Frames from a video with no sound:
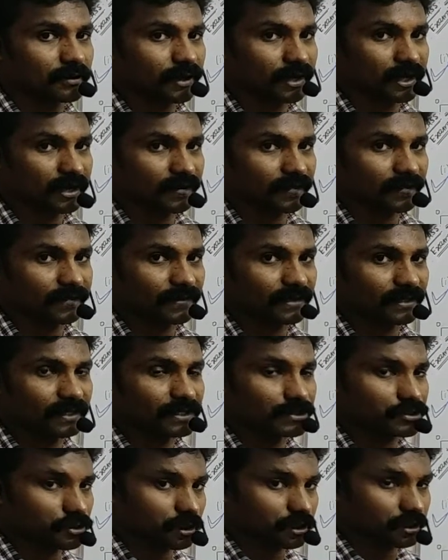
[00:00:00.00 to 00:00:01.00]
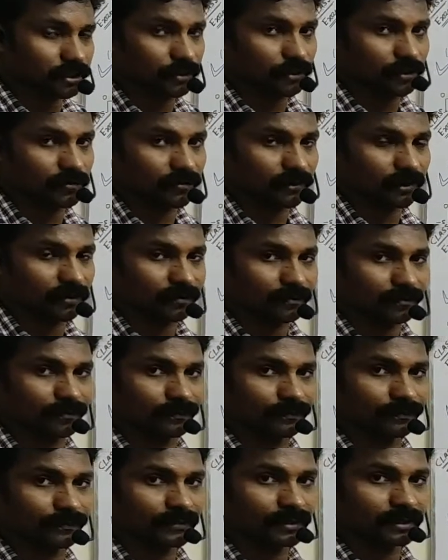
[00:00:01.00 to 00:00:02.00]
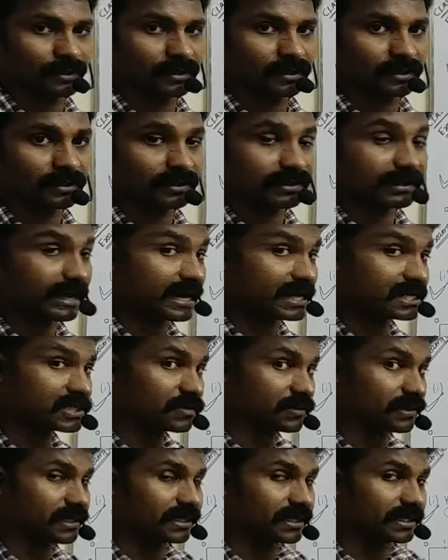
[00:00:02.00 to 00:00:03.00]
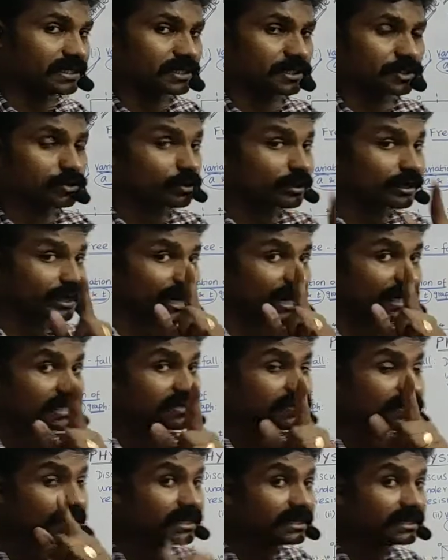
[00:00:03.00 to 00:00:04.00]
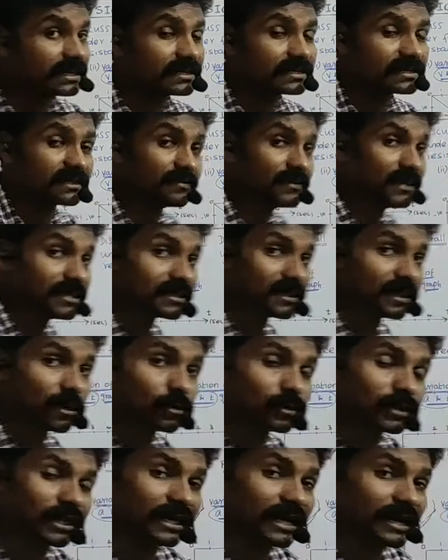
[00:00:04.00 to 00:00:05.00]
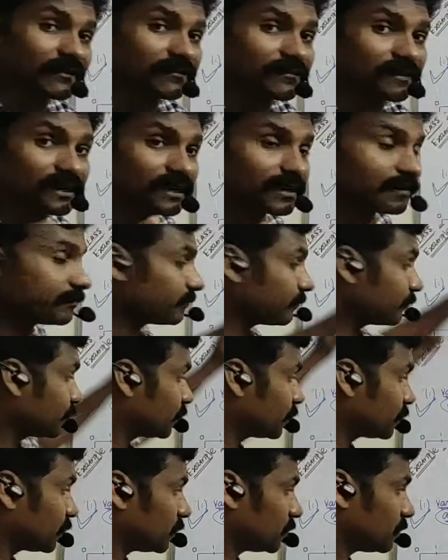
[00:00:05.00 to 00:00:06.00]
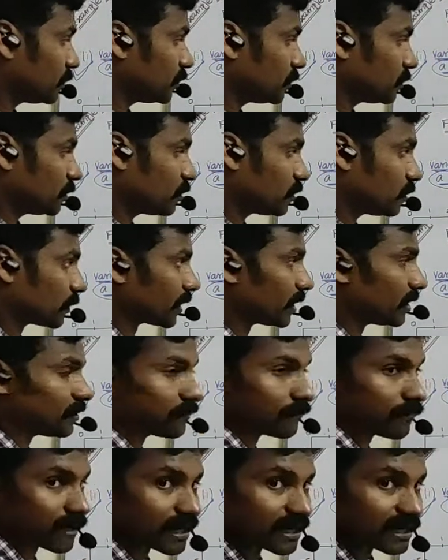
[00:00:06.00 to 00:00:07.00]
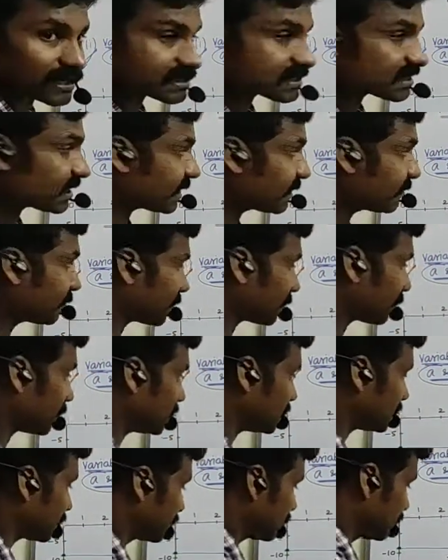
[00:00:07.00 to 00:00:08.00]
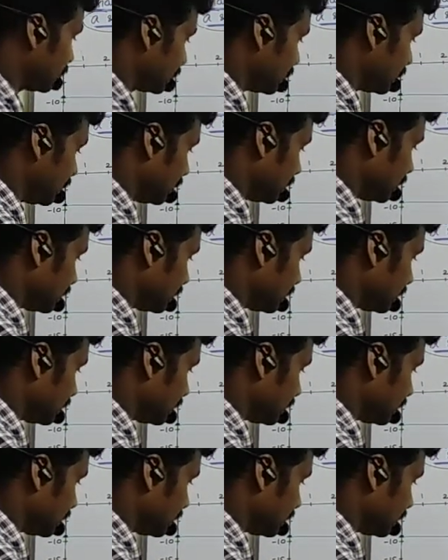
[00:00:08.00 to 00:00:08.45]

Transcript: Okay, it is not uniform. Gradually increasing. So gradually increasing means how the graph will come. Okay, for understanding purpose, see